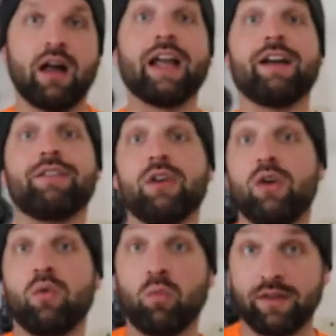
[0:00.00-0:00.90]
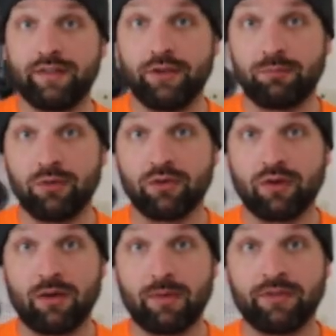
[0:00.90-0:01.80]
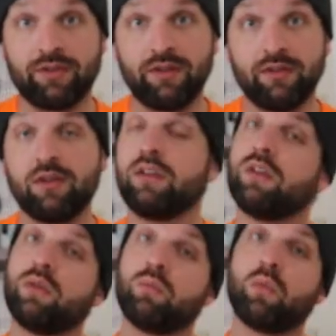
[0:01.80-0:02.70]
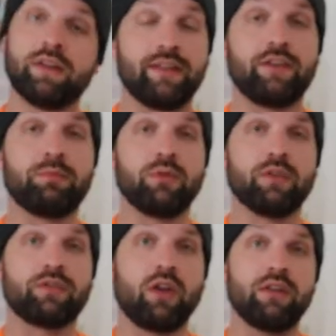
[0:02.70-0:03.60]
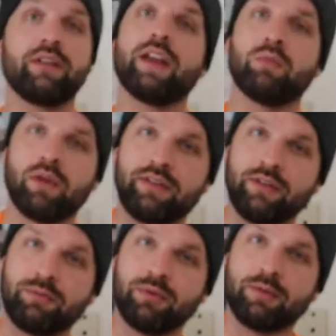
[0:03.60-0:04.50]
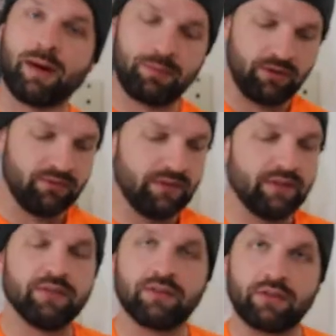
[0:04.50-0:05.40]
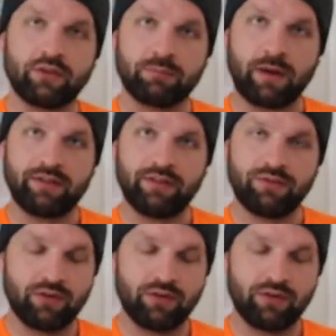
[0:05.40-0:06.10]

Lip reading: I have 1 teaspoon of ground mustard, 1 teaspoon of salt, and 1 teaspoon of pepper as our spices